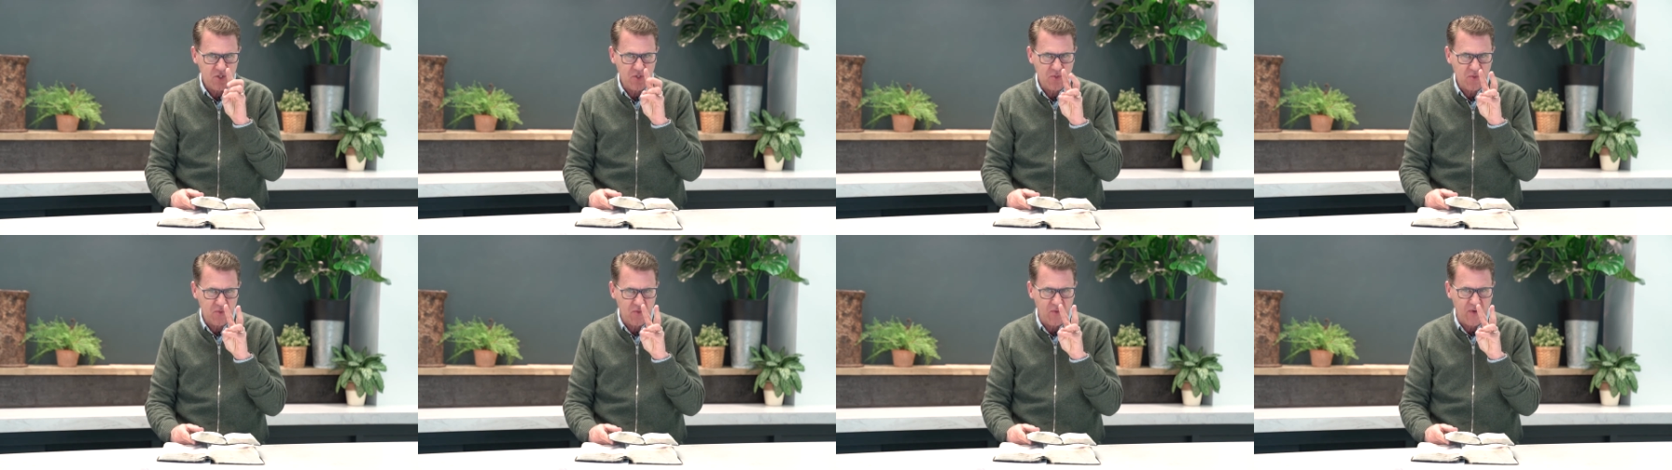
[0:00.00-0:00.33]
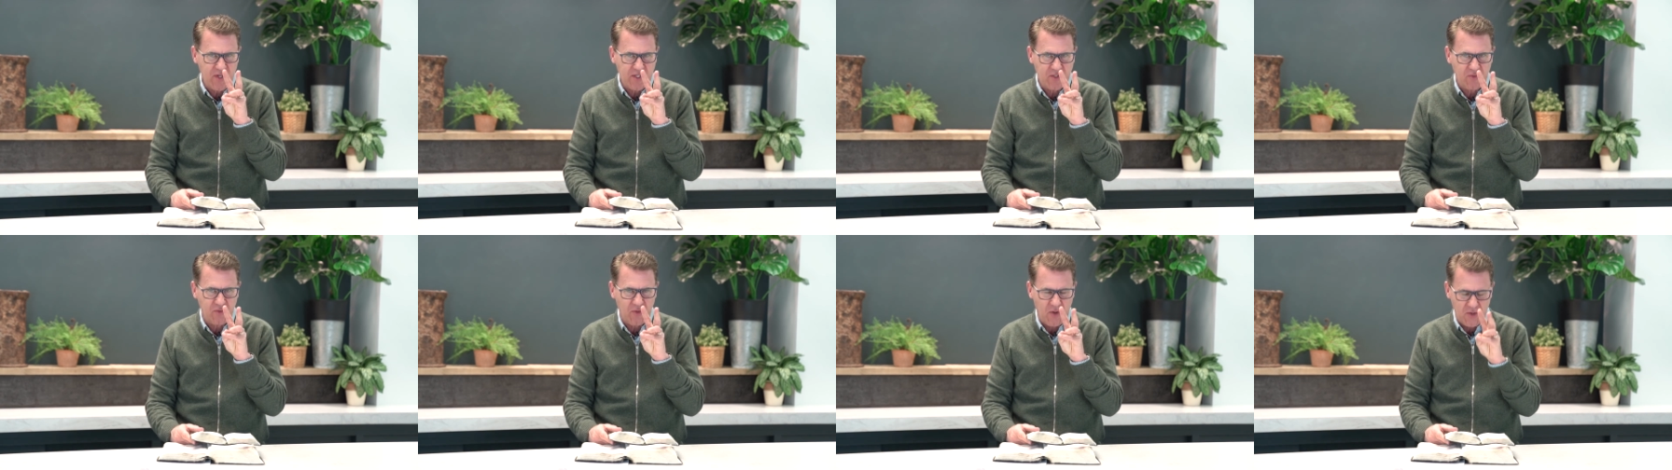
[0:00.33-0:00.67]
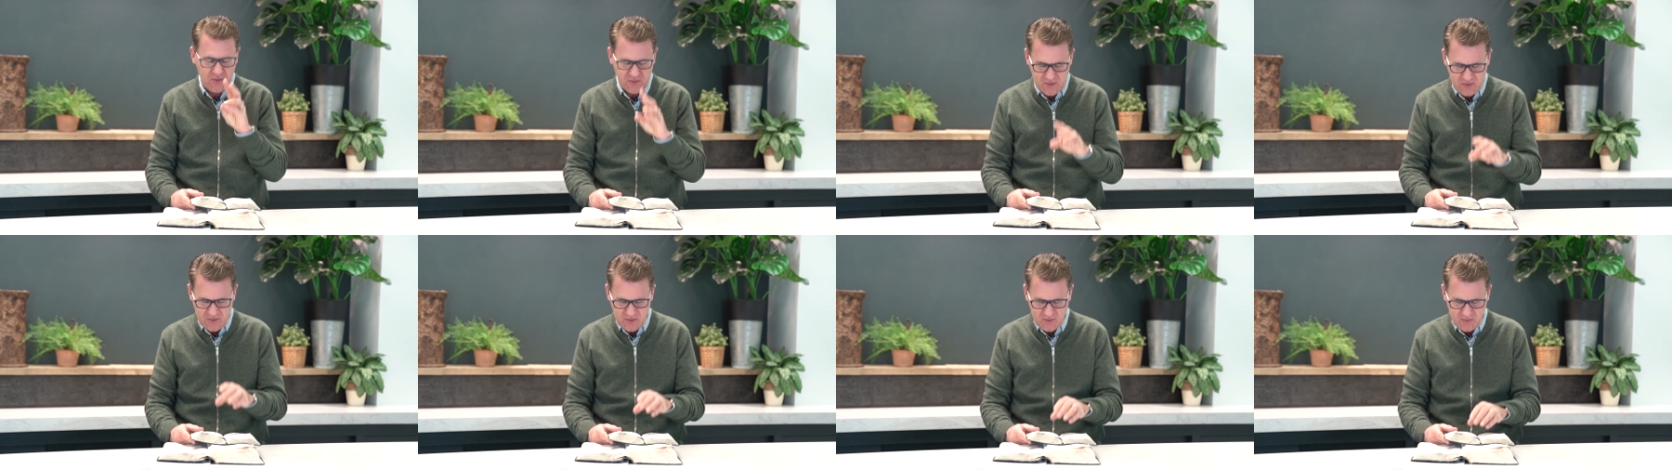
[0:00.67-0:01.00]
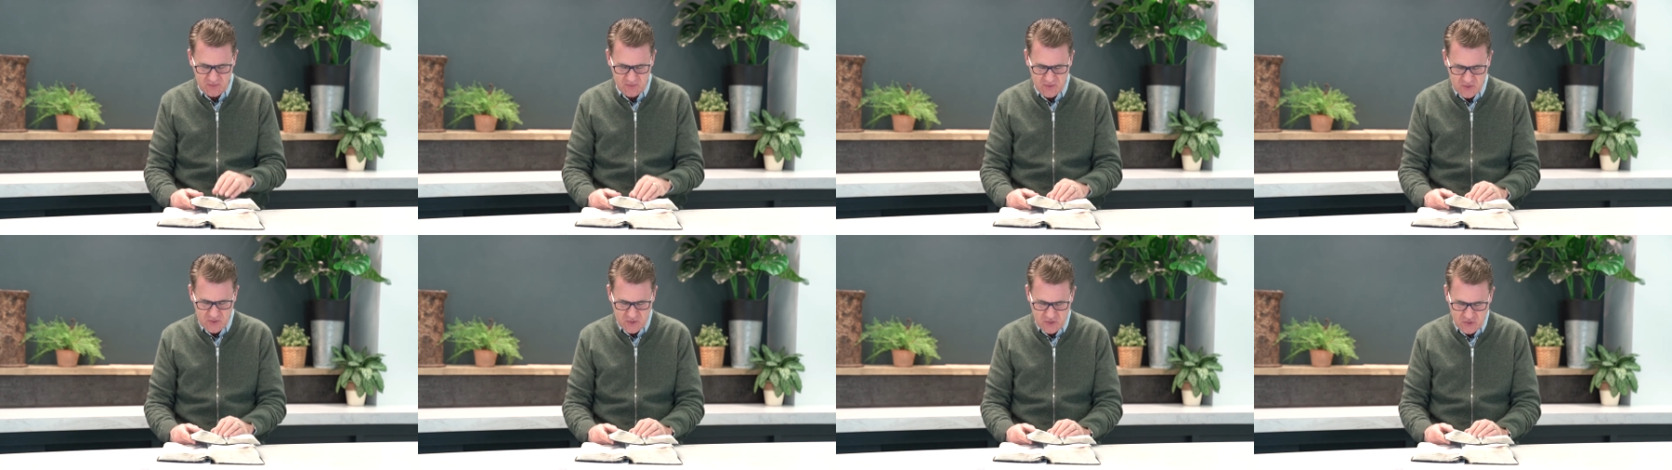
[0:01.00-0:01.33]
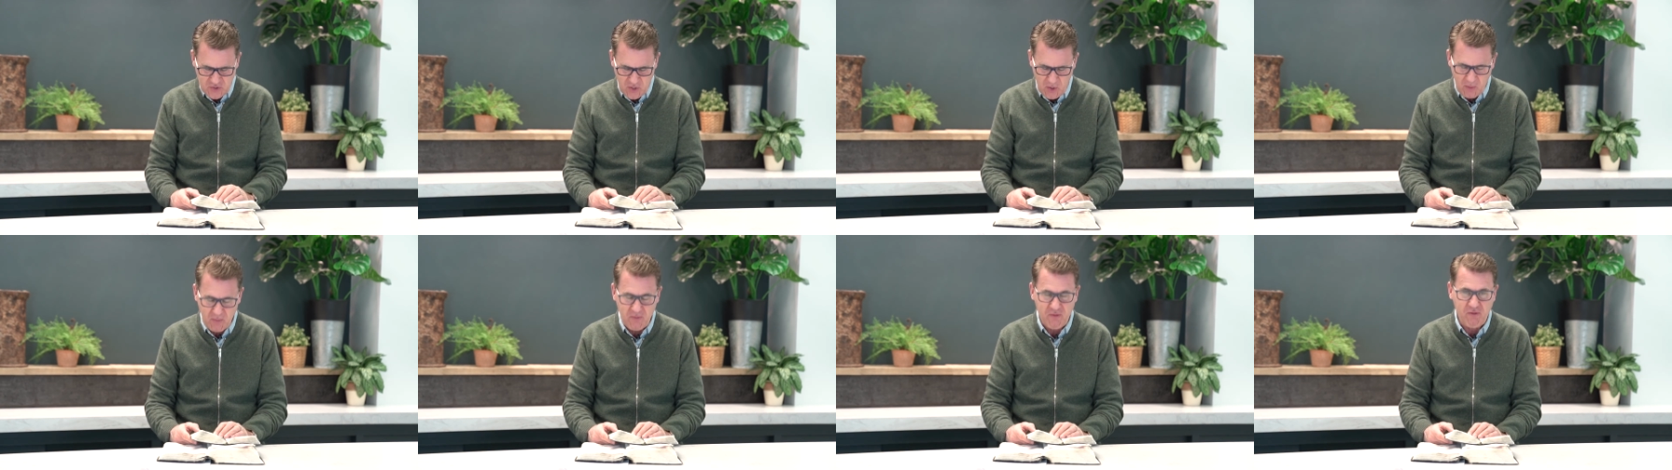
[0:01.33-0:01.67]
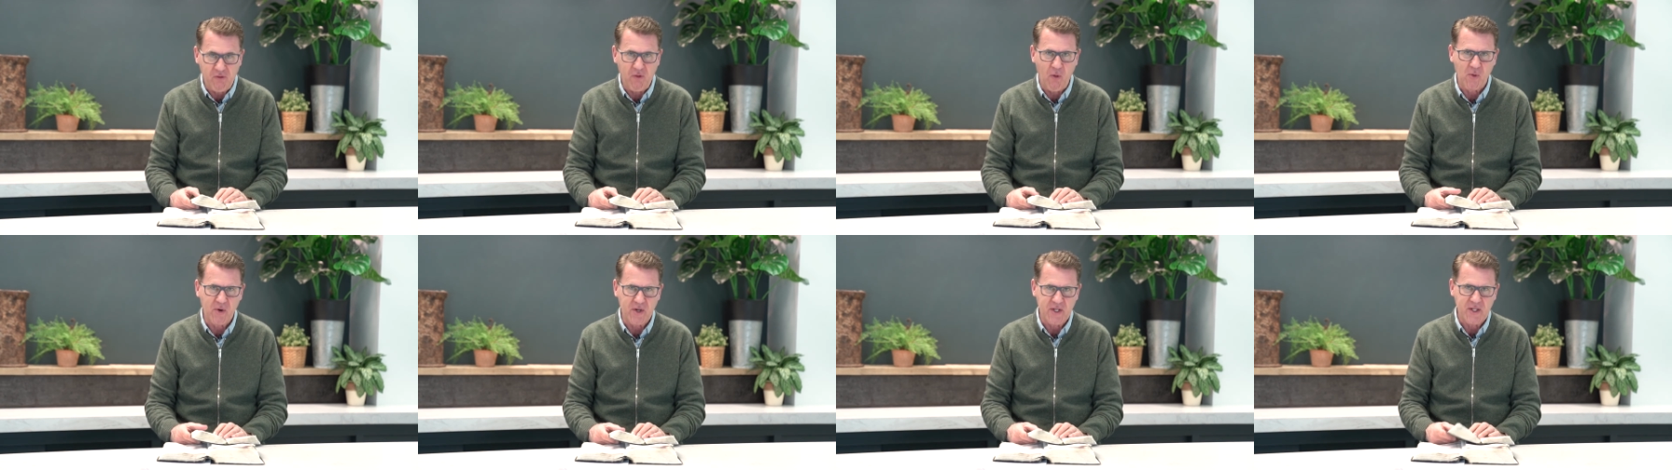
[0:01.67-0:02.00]
Two quick thoughts. Psalm
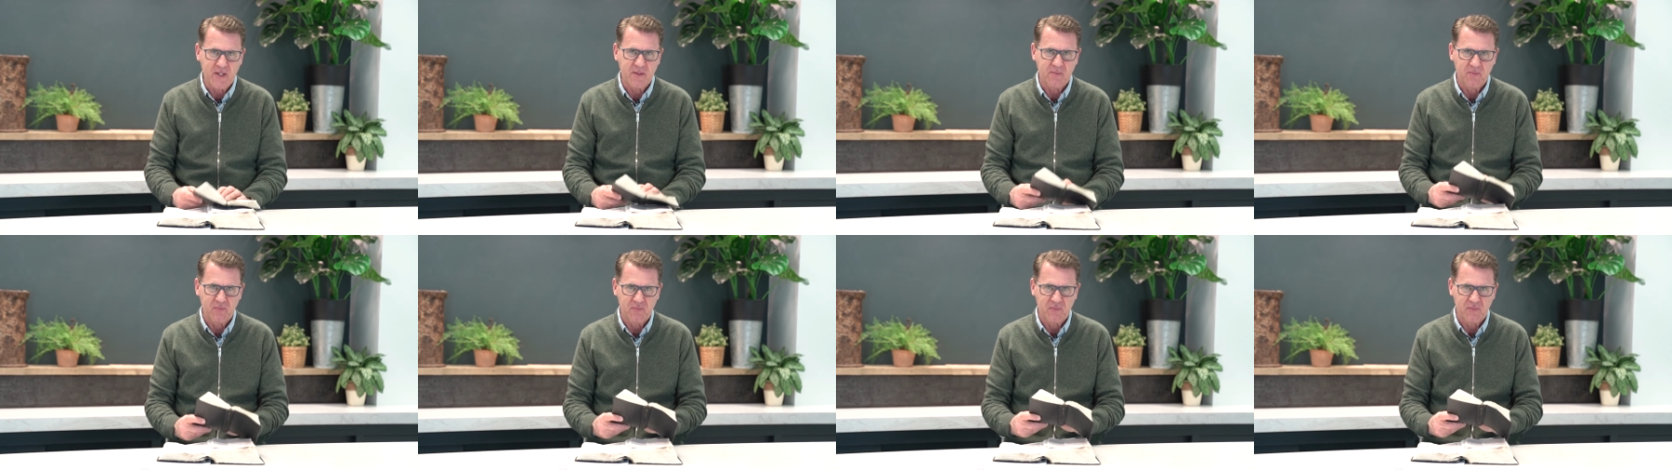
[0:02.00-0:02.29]
40.